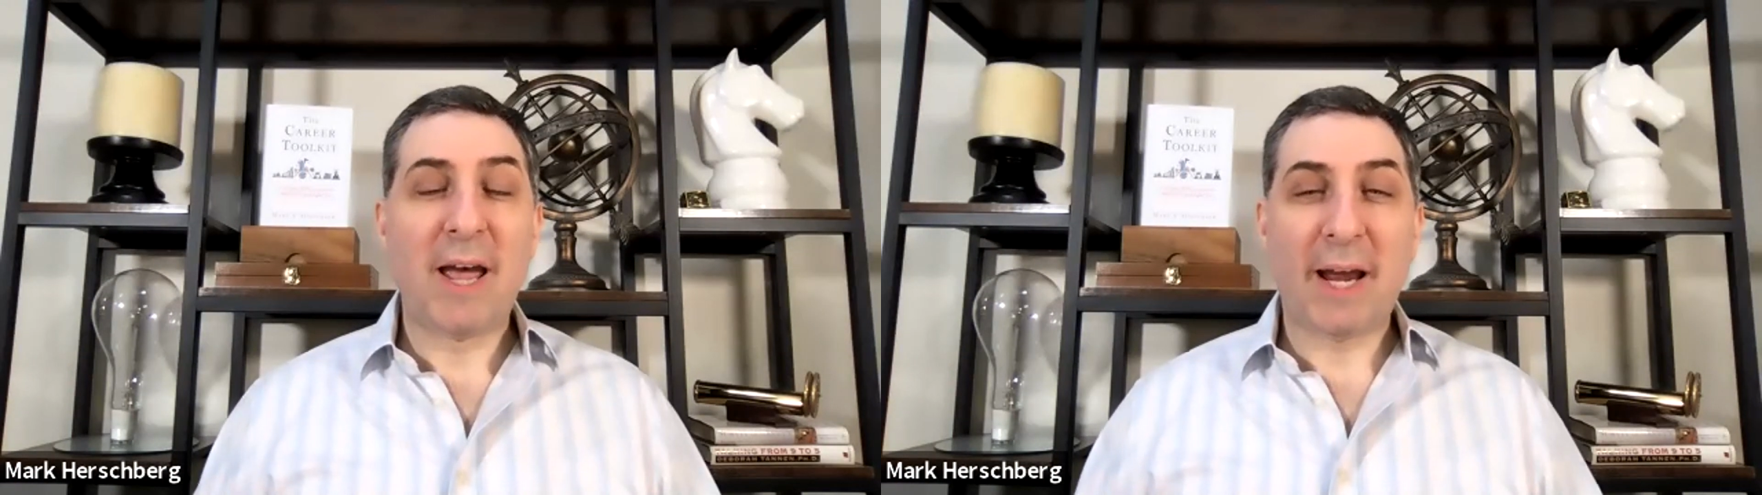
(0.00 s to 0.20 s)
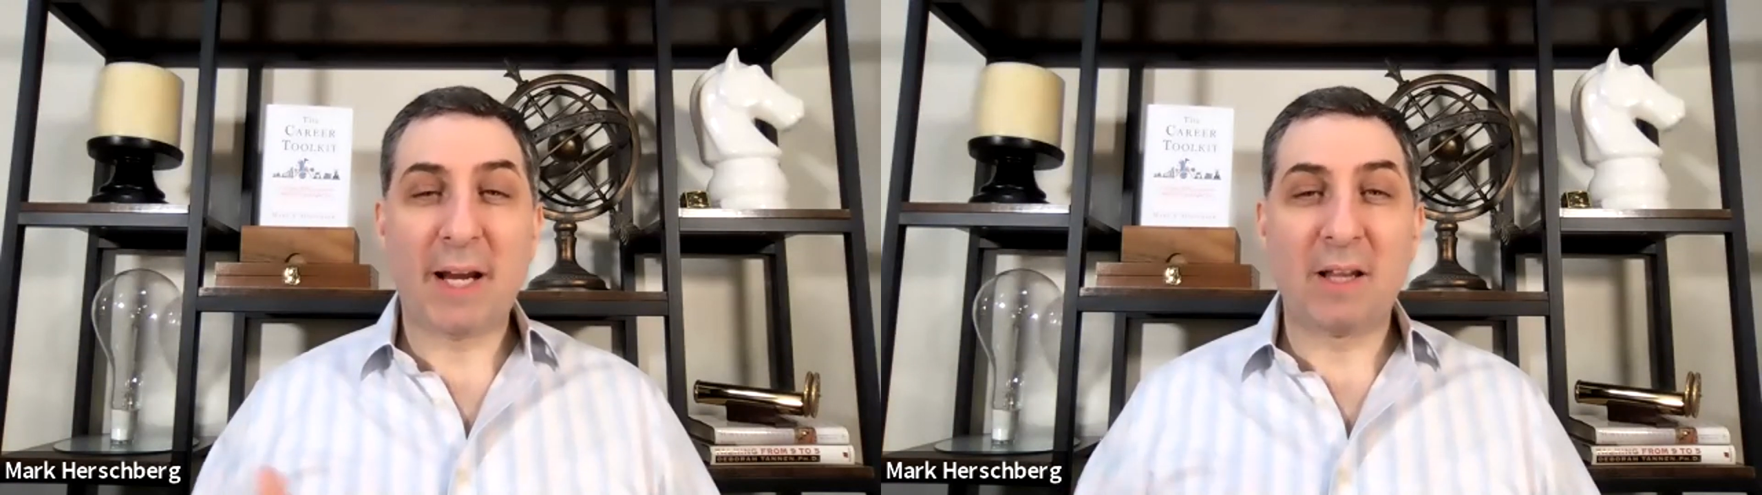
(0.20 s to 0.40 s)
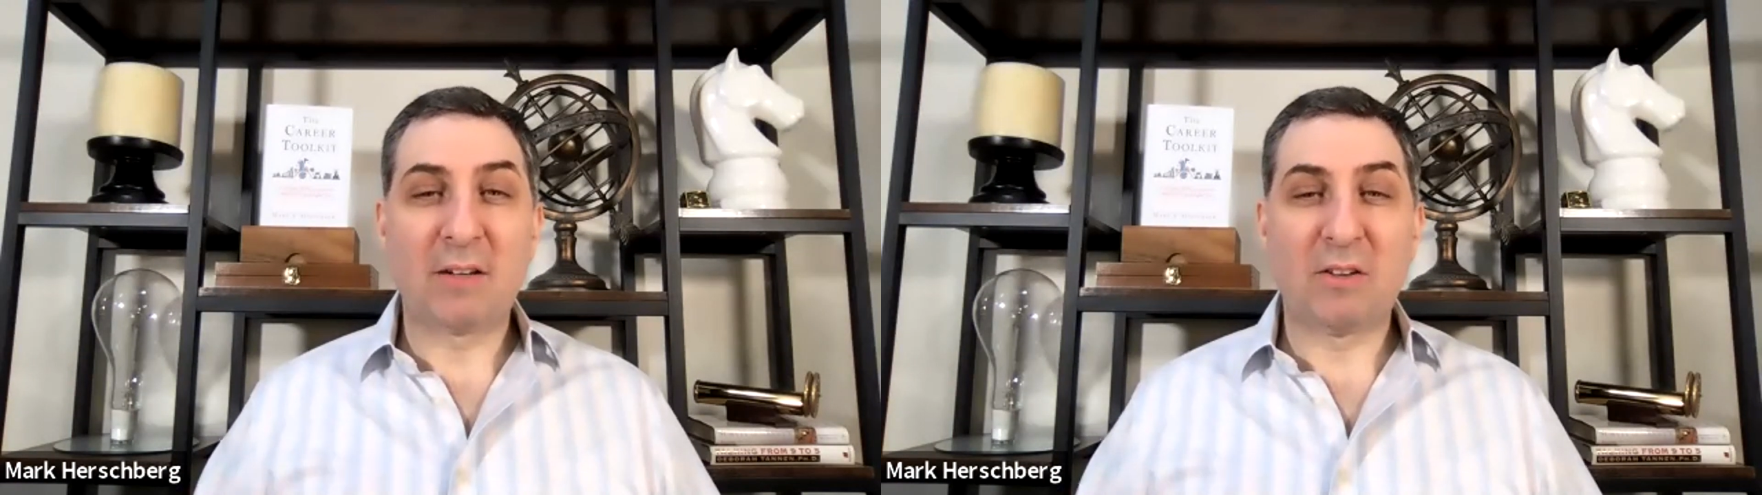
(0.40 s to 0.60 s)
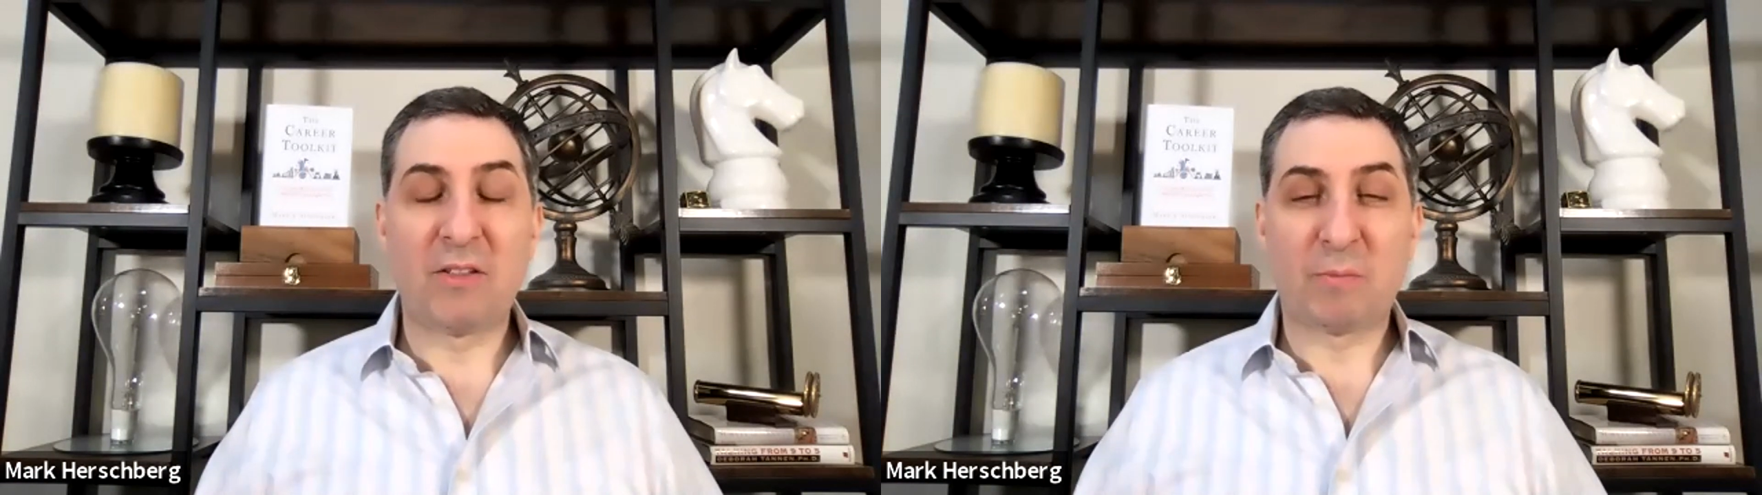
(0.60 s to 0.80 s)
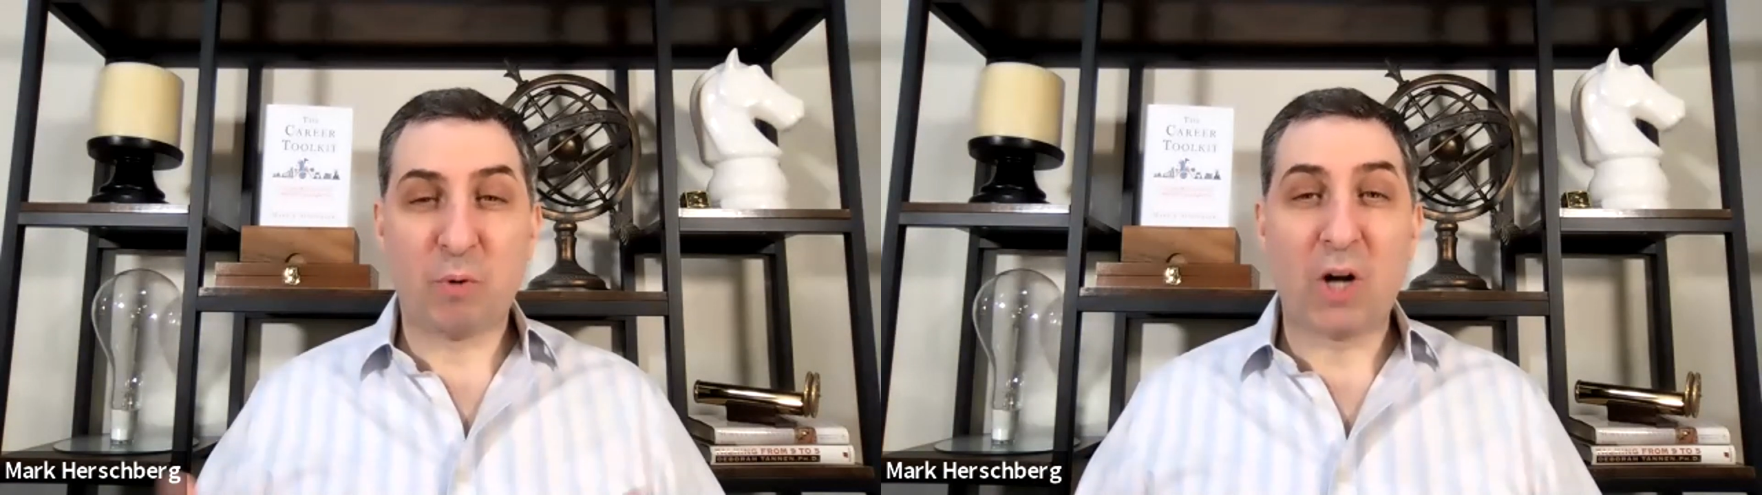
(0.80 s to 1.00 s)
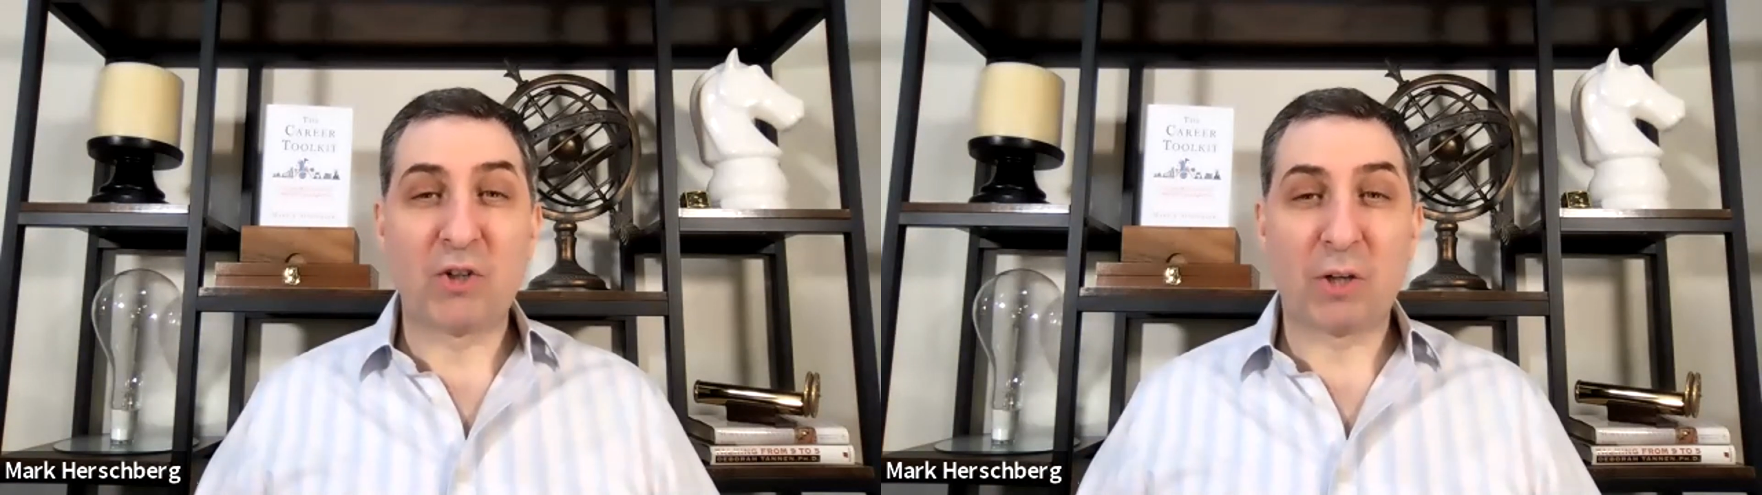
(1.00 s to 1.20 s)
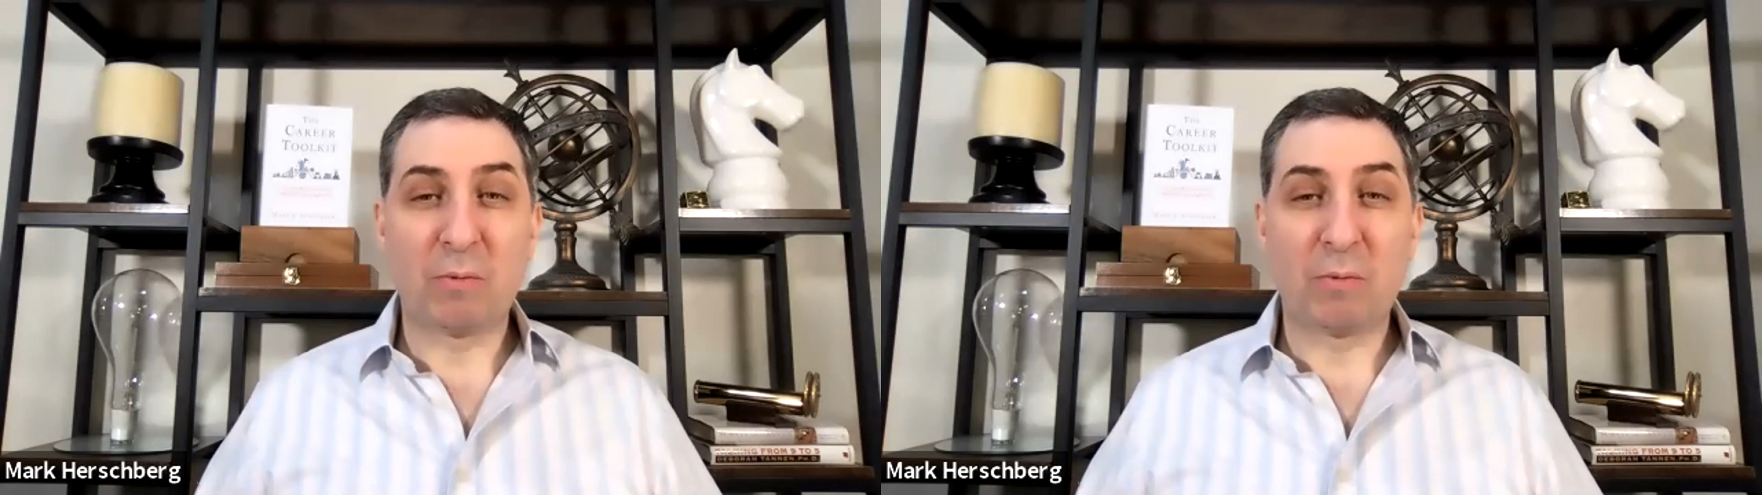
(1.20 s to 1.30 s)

hey, listen, this project